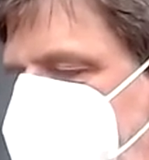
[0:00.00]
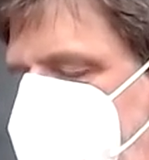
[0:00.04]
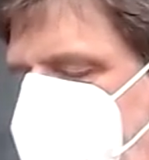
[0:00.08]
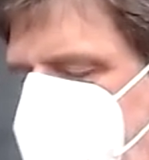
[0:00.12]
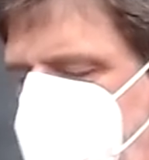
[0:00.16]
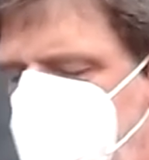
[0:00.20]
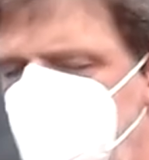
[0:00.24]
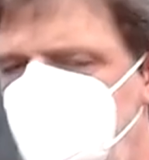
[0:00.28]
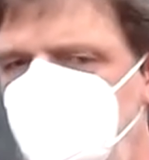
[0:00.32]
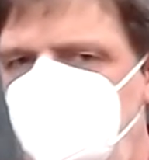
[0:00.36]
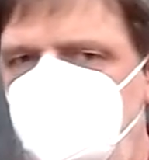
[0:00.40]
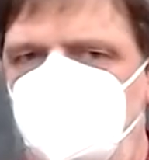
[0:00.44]
a
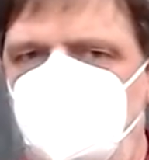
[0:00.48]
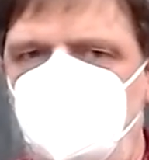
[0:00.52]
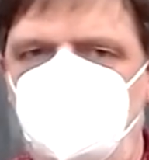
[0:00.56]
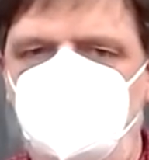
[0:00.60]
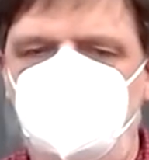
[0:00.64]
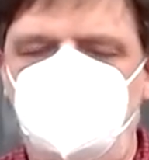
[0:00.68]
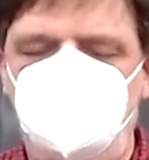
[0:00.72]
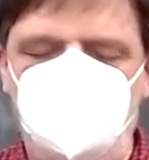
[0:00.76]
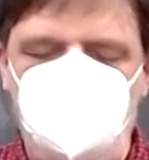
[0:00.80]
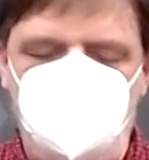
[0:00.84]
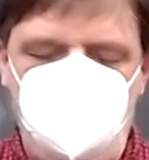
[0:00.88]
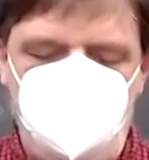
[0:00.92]
little
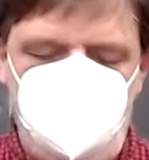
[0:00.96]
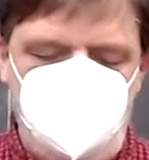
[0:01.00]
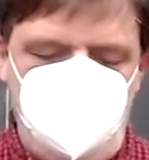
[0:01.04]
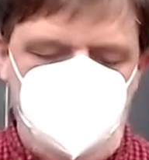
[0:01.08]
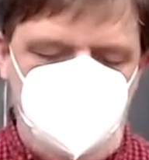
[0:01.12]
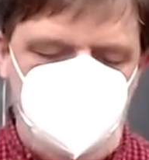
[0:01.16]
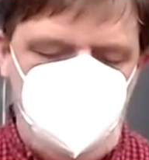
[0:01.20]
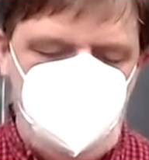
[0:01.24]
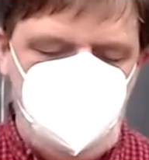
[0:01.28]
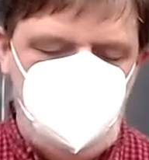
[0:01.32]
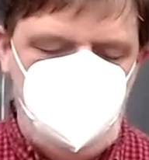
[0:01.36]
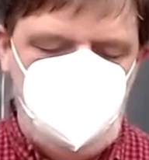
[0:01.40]
more blurred
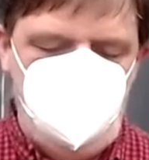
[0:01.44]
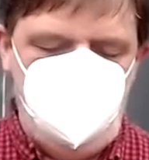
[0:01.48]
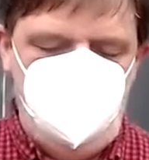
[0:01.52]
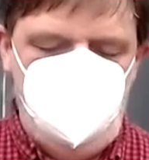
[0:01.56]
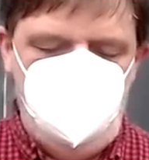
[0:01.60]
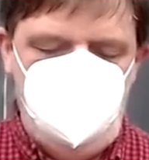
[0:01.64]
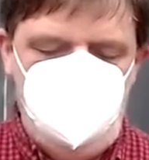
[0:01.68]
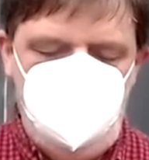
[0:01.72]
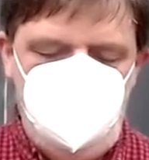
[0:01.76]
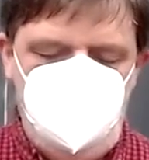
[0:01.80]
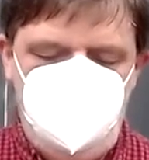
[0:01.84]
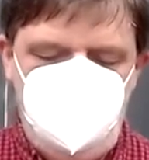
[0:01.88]
than
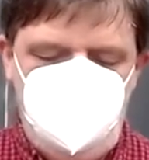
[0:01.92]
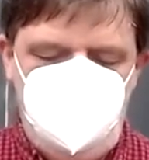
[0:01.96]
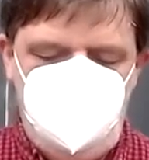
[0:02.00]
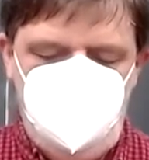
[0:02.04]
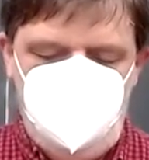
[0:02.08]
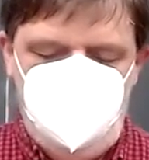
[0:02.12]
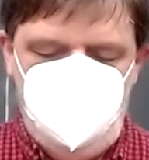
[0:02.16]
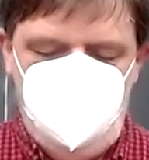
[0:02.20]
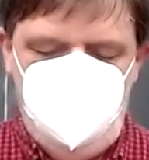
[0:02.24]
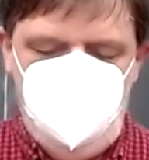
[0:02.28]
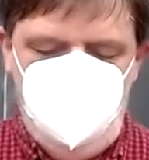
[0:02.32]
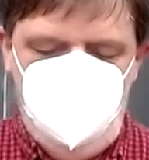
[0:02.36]
usual, but
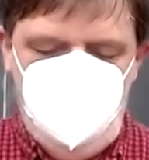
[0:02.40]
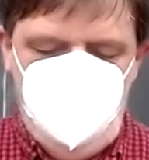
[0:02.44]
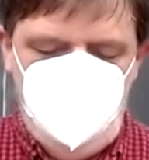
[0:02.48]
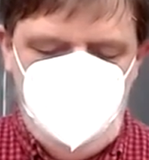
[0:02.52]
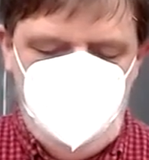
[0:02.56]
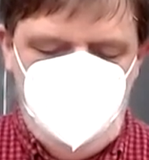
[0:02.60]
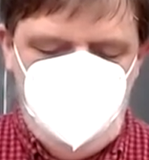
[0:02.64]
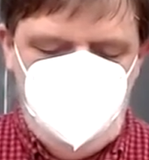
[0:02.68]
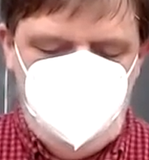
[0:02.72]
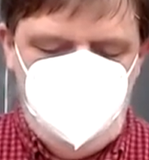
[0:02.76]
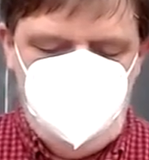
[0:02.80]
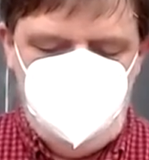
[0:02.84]
still,
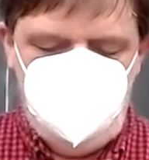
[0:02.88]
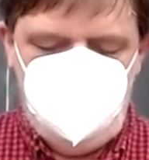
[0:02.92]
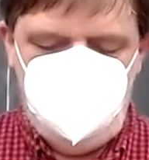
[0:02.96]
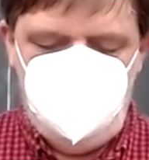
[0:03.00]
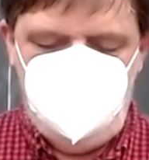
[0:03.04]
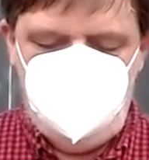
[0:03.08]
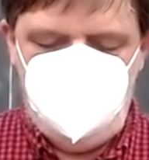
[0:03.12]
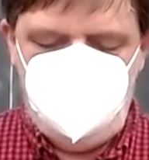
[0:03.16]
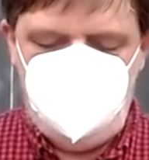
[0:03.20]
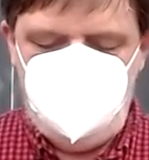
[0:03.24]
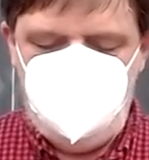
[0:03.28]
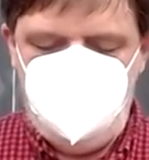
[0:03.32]
this
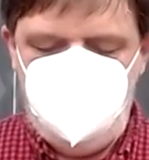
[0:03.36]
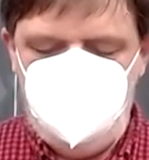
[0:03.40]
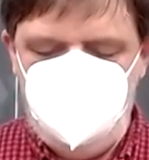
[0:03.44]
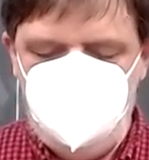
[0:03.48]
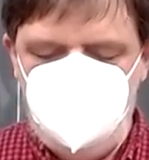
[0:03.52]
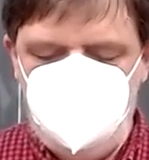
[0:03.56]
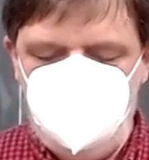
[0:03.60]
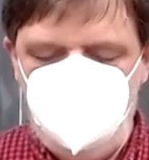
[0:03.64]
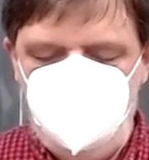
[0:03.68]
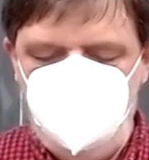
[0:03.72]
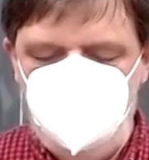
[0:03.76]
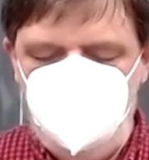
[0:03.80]
is
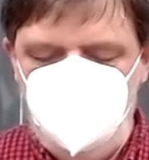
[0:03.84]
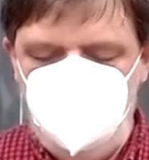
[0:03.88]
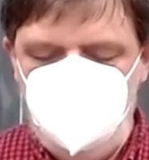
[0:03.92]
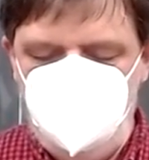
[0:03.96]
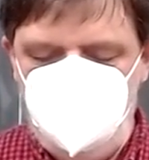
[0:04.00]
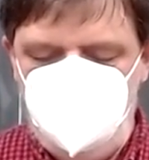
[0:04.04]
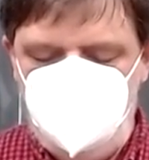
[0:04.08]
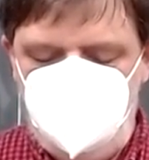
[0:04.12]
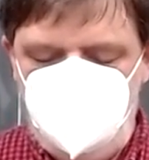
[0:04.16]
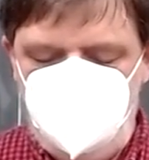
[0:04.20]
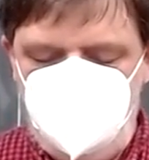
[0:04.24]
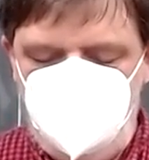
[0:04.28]

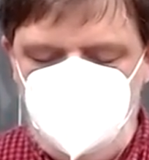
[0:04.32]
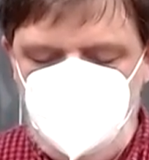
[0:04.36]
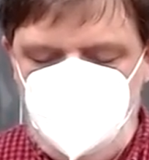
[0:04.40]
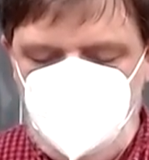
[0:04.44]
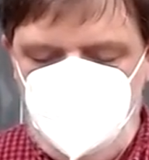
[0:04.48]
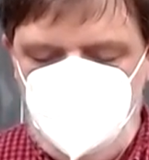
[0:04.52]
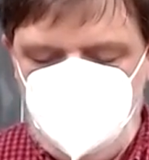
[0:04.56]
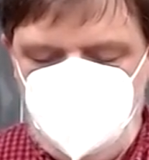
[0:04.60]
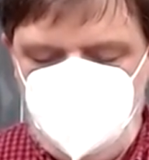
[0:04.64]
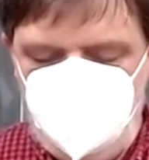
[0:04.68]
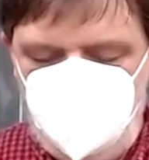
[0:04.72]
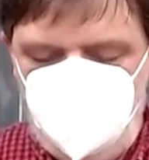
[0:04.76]
the,
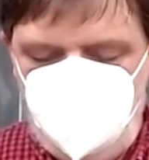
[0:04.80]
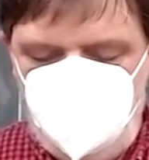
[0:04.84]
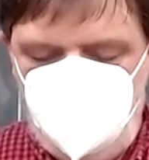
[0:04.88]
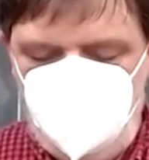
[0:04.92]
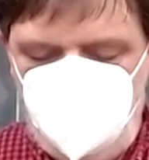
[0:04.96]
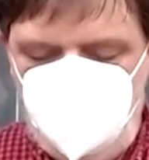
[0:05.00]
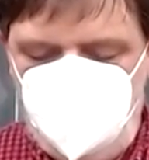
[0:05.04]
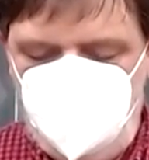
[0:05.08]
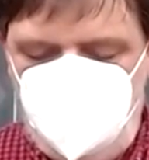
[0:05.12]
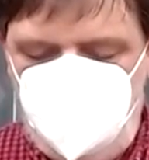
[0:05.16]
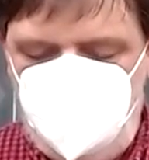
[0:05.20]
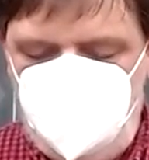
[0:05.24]
so
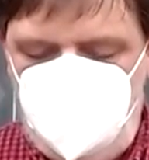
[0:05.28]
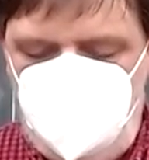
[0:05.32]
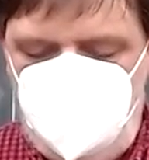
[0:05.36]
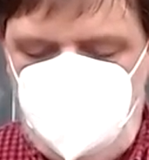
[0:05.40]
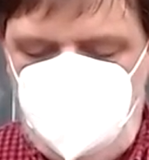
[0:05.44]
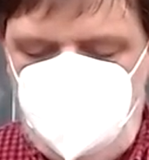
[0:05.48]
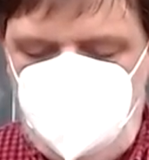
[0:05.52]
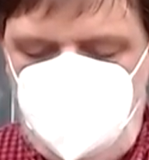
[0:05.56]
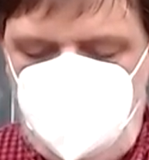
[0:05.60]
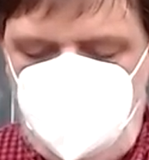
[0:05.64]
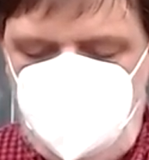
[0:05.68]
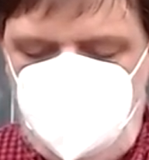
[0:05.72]
what they,
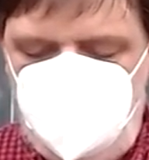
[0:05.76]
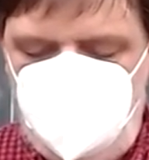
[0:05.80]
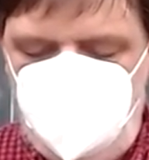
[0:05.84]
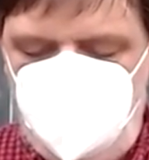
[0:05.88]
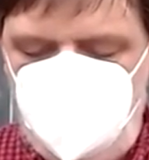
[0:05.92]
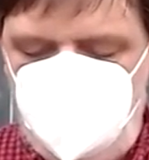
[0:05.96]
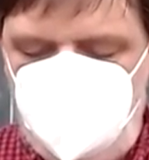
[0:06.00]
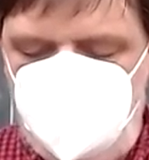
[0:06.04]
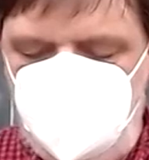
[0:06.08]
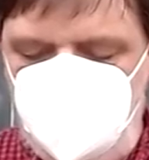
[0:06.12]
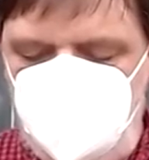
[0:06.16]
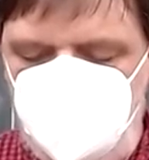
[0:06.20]
they
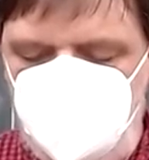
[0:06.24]
what